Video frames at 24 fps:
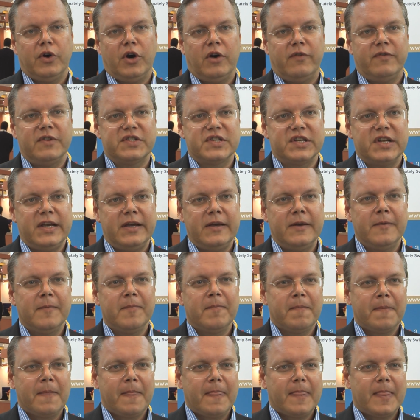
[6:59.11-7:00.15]
Obviously,
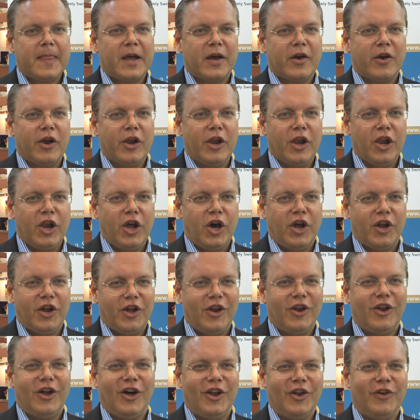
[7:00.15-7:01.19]
there are a lot
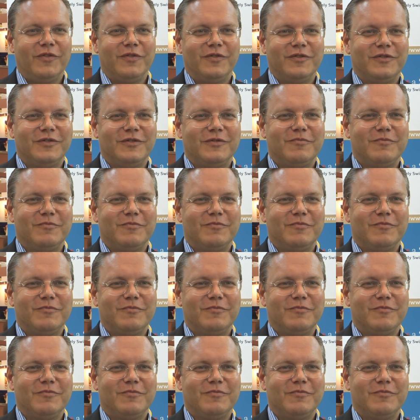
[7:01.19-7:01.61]
a lot of